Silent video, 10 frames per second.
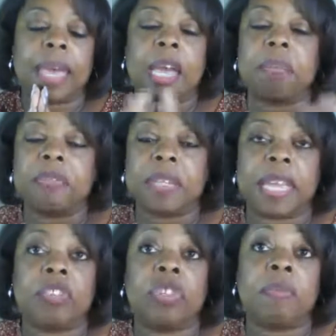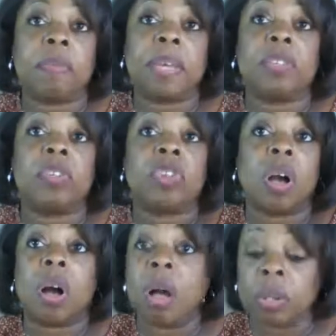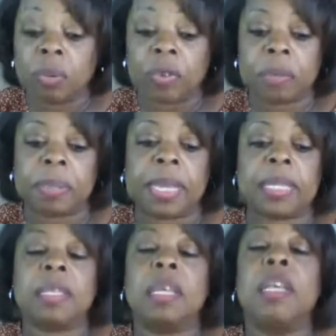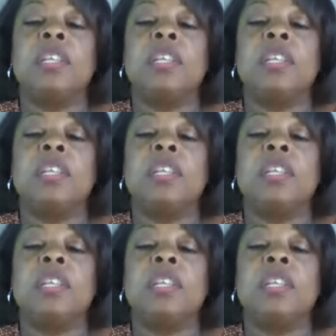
amplification of the message all over the place.